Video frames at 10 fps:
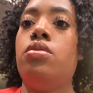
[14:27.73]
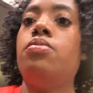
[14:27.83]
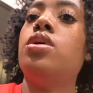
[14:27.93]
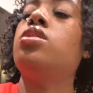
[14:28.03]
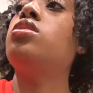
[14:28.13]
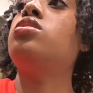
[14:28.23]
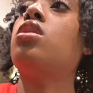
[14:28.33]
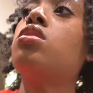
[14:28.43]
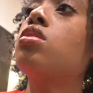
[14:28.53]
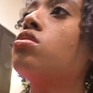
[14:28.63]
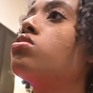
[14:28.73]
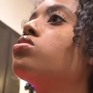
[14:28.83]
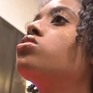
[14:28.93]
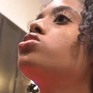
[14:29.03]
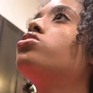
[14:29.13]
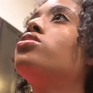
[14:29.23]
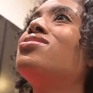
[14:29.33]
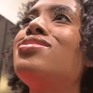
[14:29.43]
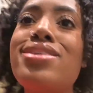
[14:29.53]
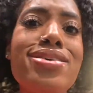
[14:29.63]
But these doggone
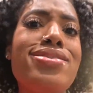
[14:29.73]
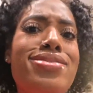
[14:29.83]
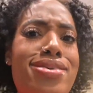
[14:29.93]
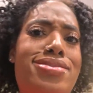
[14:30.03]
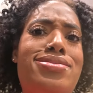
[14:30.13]
tortillas.